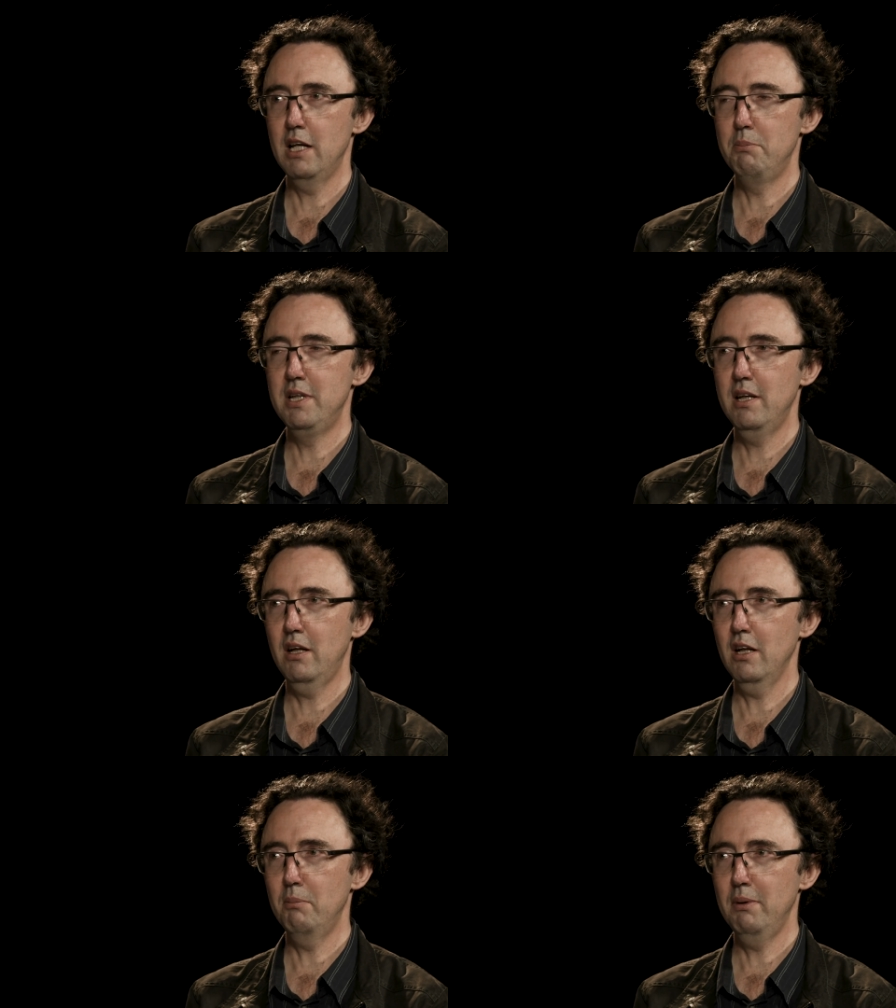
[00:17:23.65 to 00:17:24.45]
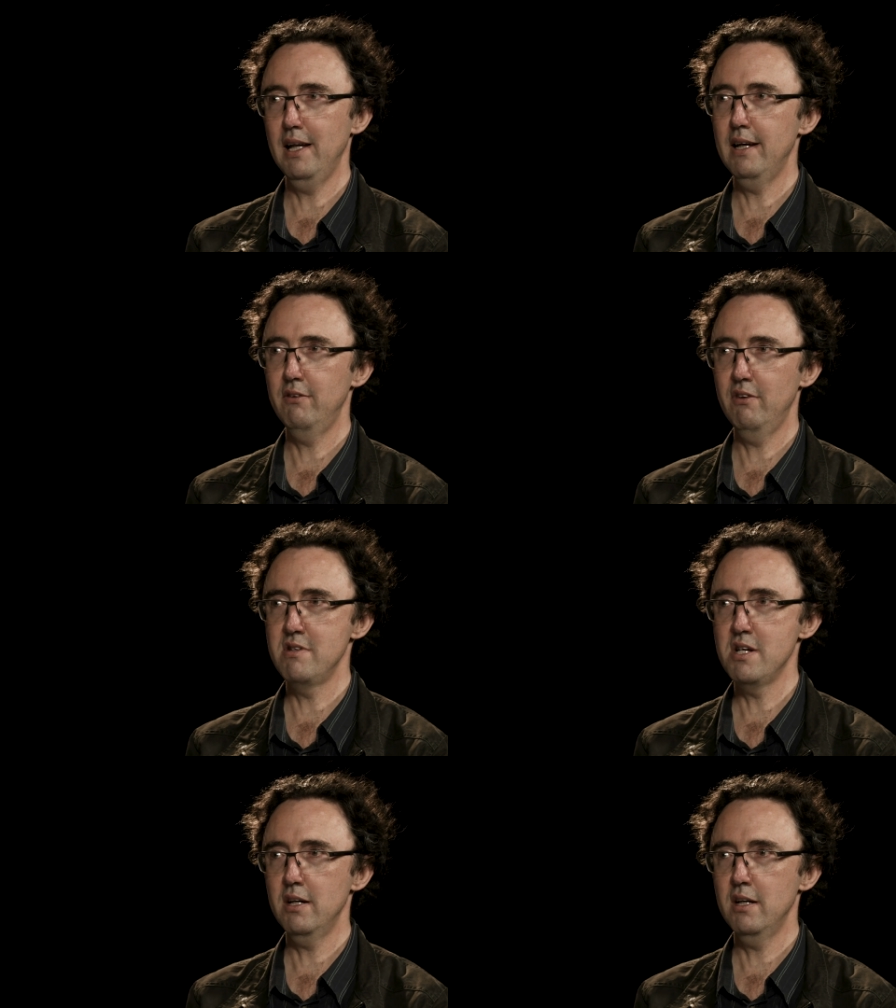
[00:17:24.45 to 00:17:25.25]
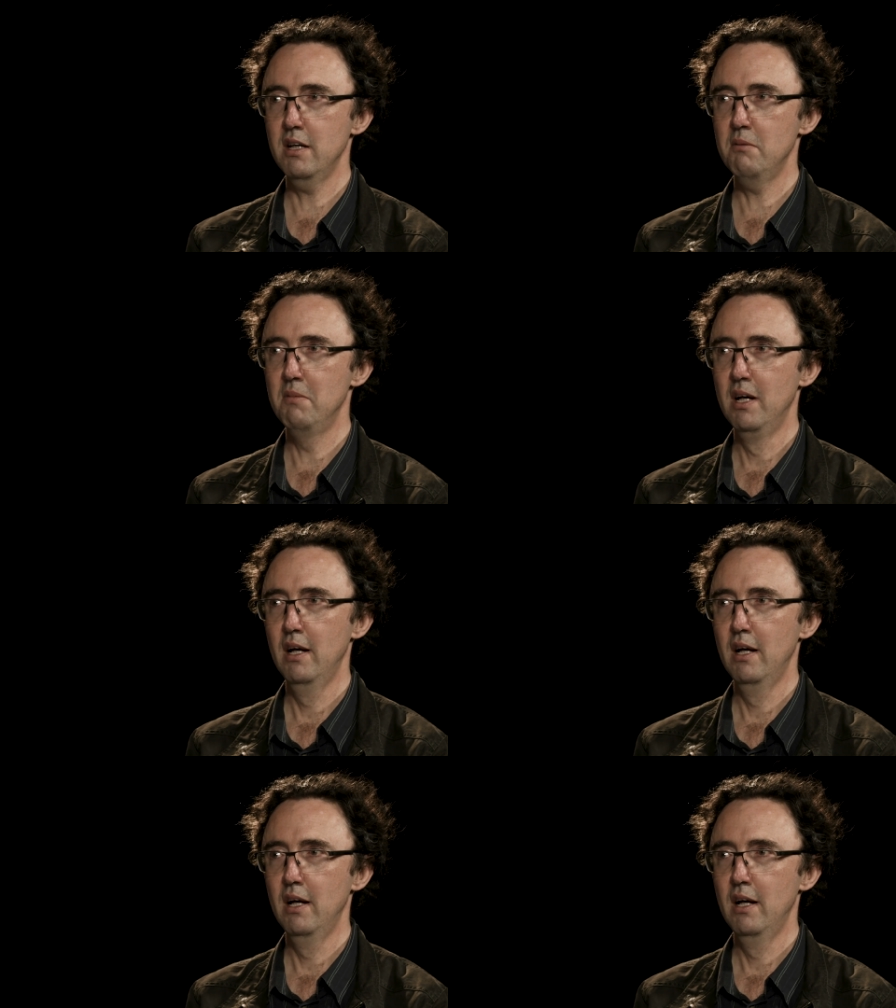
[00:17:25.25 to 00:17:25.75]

at a particular place and time.